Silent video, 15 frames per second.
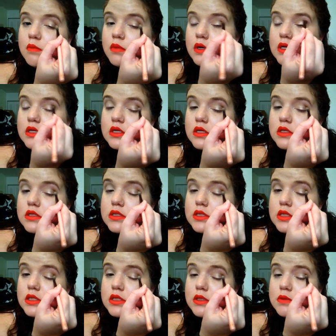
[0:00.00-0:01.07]
but
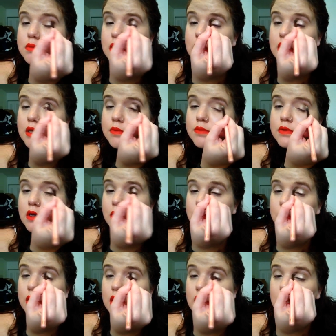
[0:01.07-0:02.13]
since my lips are
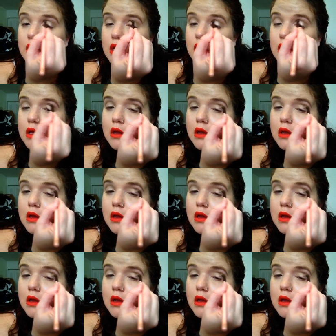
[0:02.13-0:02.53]
pretty